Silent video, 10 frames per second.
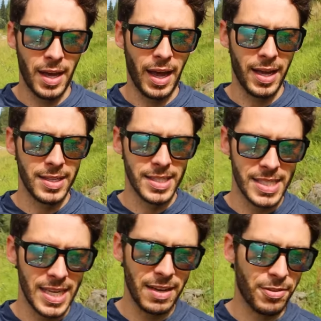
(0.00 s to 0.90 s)
and
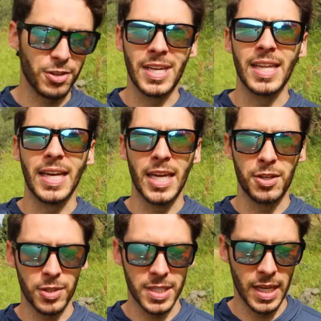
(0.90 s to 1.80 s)
see if there's anything
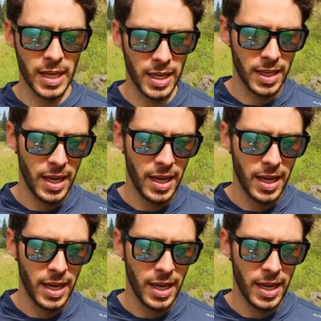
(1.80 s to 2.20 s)
interesting.